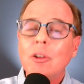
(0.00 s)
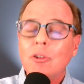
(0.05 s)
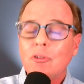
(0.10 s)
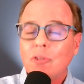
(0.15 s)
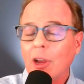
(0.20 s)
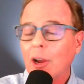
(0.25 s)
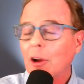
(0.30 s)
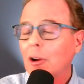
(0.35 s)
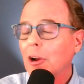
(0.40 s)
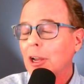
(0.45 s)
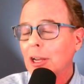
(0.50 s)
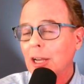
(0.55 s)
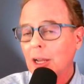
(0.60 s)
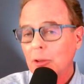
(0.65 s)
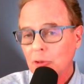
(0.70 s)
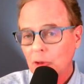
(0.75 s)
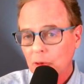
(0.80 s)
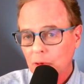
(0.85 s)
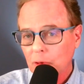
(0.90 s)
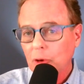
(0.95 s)
sharing,
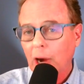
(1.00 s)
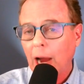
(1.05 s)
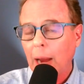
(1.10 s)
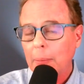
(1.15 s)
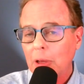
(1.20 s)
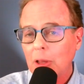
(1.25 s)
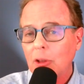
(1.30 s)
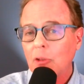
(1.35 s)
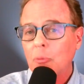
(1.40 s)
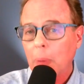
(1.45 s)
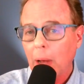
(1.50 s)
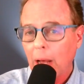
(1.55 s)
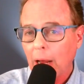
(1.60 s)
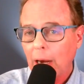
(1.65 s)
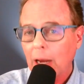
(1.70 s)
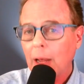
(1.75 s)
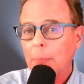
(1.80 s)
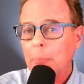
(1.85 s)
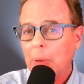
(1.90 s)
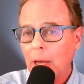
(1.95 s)
and subscribing this
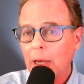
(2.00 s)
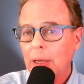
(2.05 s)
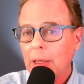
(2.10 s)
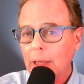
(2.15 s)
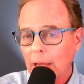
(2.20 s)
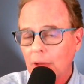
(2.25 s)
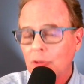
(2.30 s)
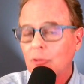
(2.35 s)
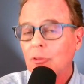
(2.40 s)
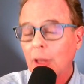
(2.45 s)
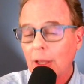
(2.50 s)
podcast.